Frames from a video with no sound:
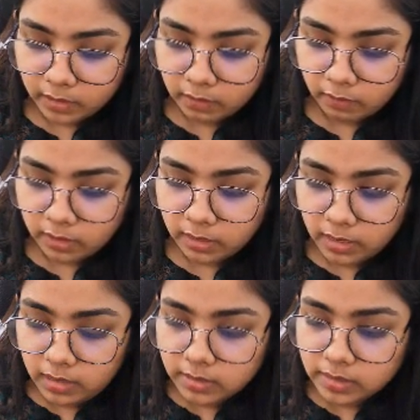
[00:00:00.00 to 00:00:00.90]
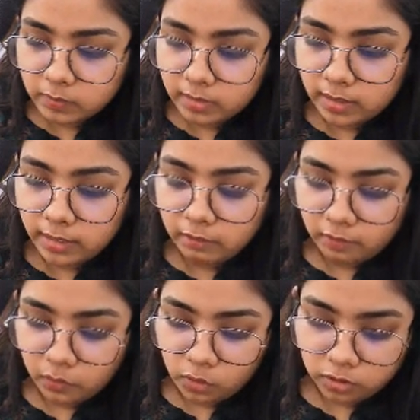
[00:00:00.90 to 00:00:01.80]
right? Similarly, if
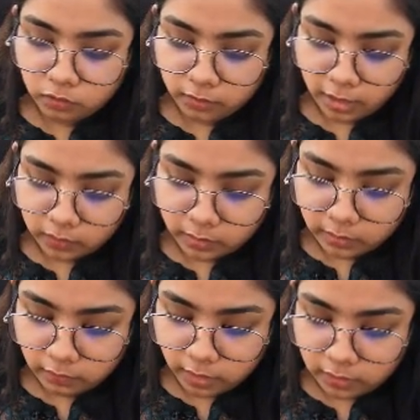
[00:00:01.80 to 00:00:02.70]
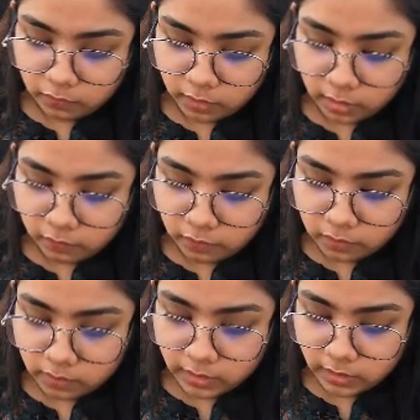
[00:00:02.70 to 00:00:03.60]
I want to calculate the value for alpha
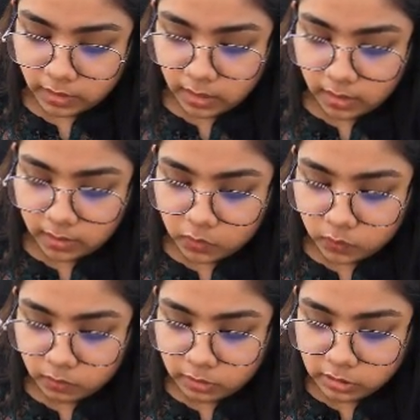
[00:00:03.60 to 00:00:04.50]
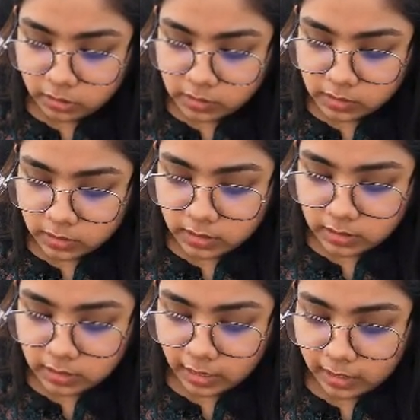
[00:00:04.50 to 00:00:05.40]
only, it will be just
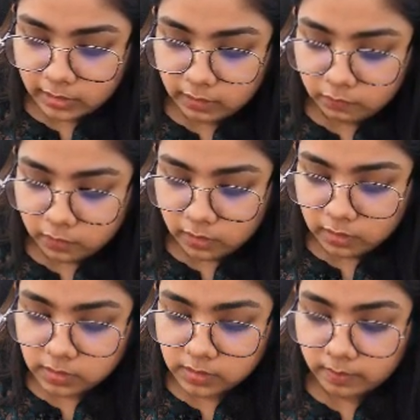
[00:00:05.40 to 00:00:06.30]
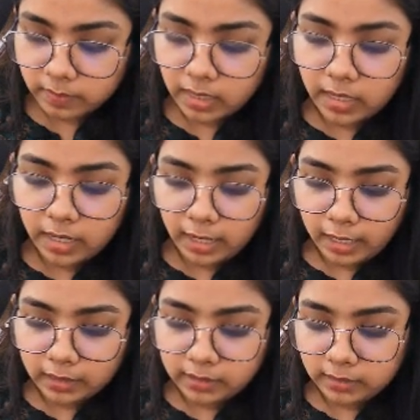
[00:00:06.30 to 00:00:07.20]
tan inverse
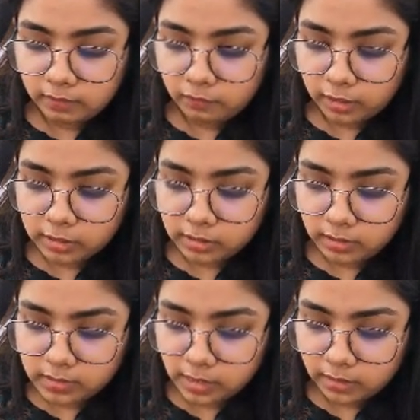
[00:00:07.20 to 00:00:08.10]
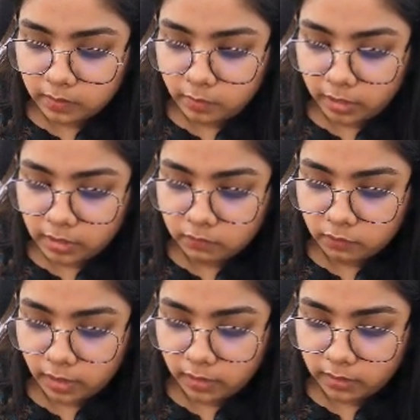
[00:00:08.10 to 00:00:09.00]
and that fraction inside the bracket for
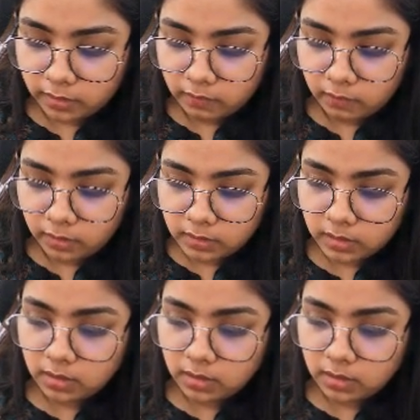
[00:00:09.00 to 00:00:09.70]
angle, right?